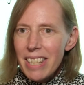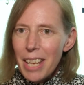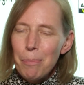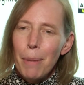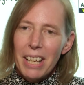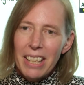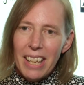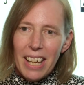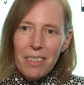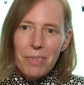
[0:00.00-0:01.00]
that Mike
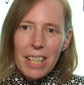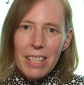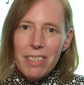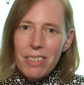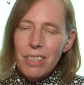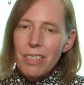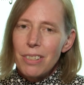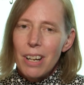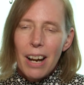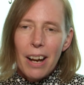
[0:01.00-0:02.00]
gave us
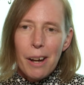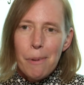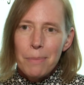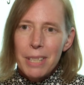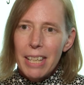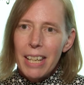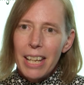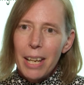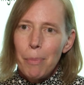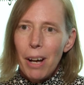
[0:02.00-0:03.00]
to um, seeing
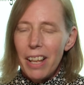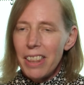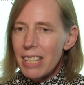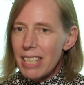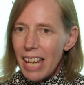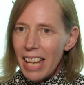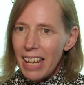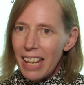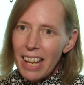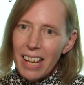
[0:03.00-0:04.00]
him on the
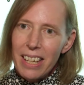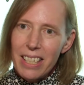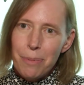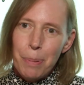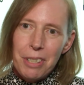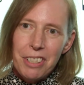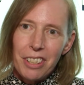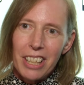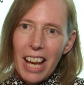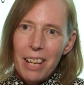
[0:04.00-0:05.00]
set and his
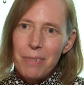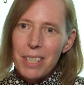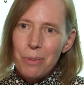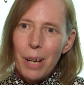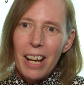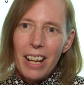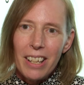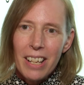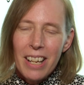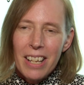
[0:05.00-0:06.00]
personal life as well
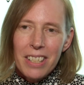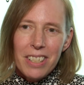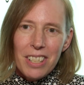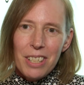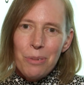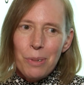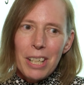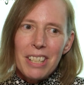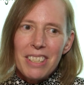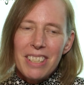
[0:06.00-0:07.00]
just
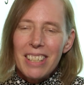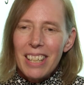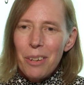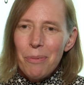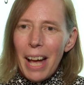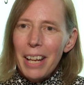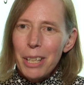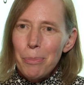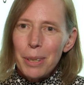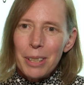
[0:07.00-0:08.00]
was
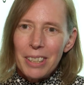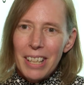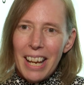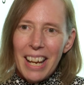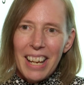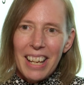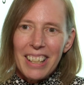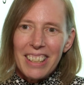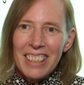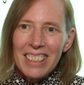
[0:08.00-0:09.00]
invaluable. And